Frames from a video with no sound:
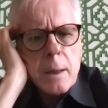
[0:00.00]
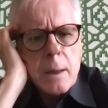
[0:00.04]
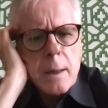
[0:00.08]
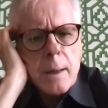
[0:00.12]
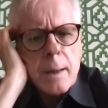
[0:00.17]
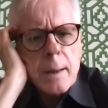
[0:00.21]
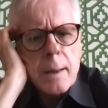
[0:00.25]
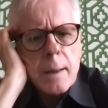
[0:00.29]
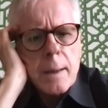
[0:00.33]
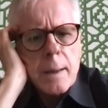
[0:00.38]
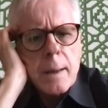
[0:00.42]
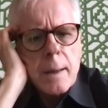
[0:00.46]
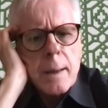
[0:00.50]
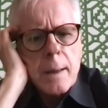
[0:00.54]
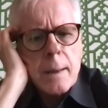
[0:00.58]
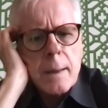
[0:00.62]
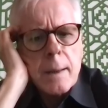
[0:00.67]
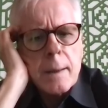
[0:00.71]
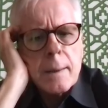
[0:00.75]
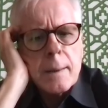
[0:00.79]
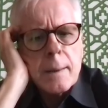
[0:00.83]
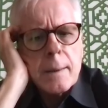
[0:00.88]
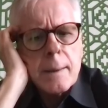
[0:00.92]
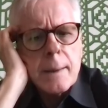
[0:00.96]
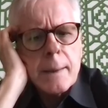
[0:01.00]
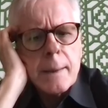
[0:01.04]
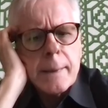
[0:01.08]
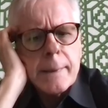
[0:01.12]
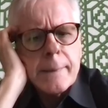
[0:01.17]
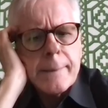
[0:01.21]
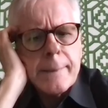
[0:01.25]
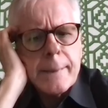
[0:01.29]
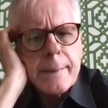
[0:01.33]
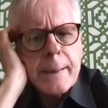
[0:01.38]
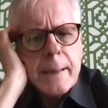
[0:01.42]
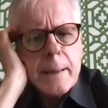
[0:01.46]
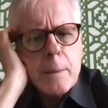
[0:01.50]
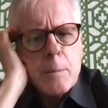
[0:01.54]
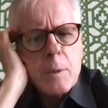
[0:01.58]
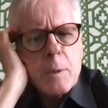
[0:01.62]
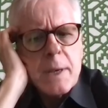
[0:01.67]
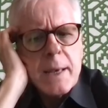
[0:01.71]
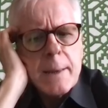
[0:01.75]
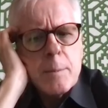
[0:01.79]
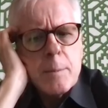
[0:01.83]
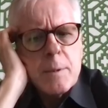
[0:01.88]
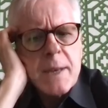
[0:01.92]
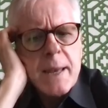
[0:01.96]
Uh, he,
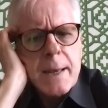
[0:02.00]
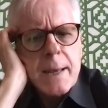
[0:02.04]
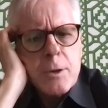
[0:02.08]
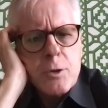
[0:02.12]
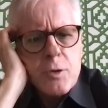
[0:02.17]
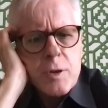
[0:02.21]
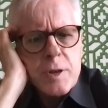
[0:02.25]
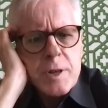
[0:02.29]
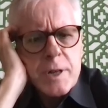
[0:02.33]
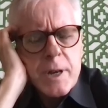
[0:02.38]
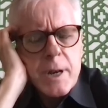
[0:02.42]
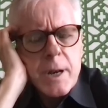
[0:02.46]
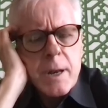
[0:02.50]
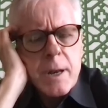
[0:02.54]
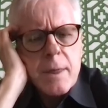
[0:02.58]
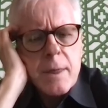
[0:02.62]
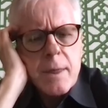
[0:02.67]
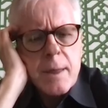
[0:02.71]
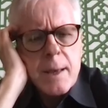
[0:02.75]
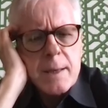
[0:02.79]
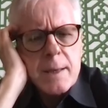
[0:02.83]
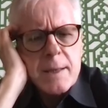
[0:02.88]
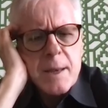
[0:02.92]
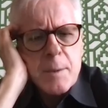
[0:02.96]
he was interested in things.